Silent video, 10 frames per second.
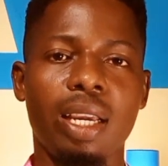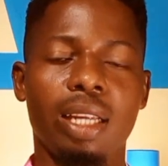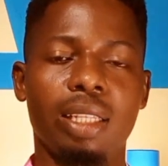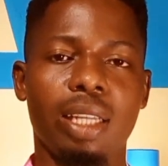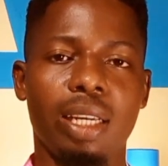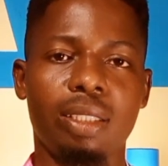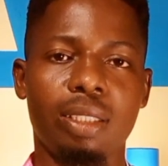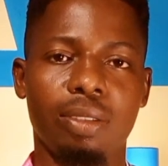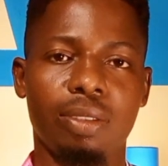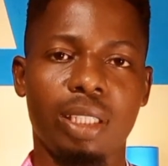and
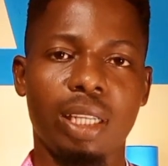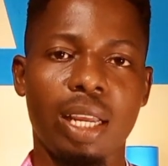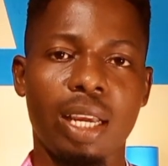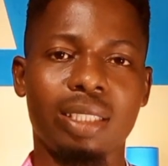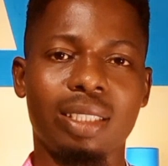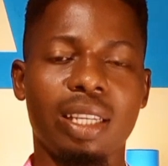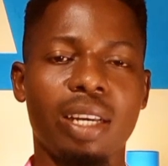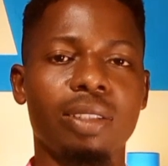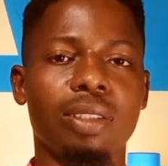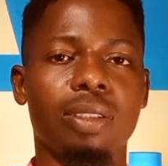then the retailers
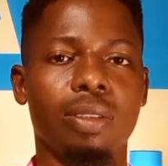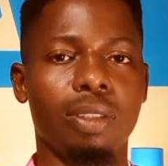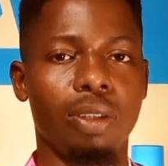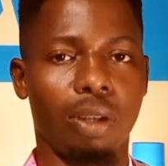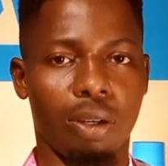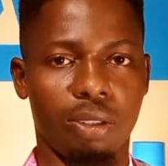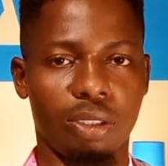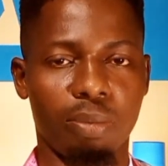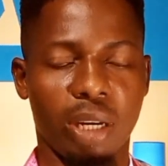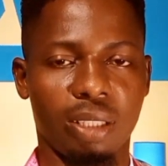sells to the
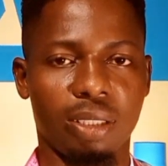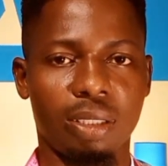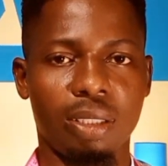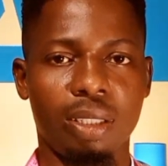consumers.